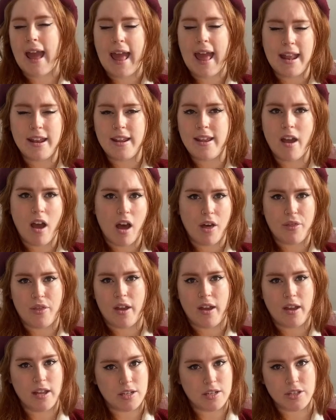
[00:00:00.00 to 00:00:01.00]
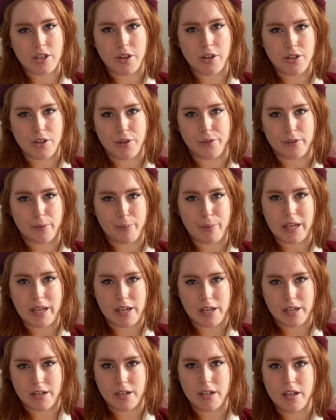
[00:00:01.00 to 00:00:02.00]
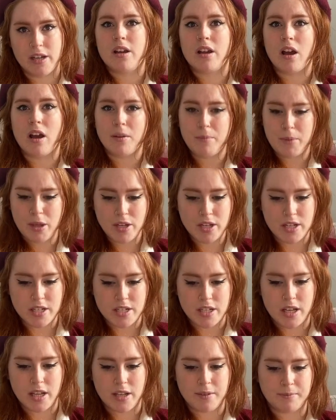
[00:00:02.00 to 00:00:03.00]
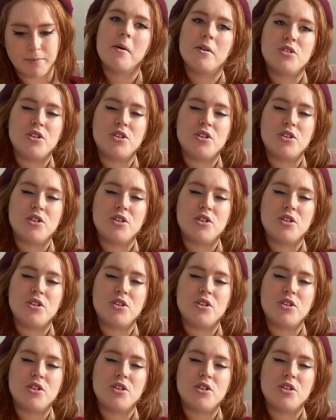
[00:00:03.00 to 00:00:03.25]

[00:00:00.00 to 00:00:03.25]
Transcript: any other Indo European community,